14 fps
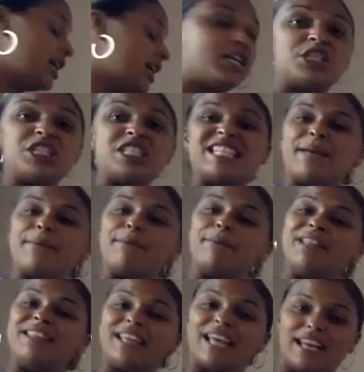She's
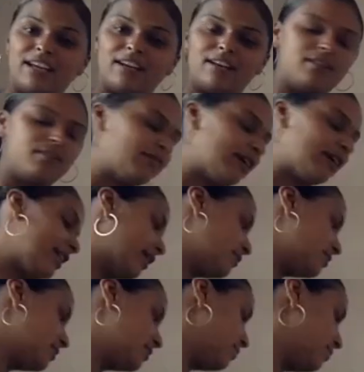empathetic, right? That
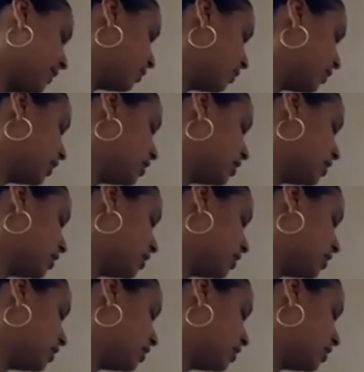was a big word.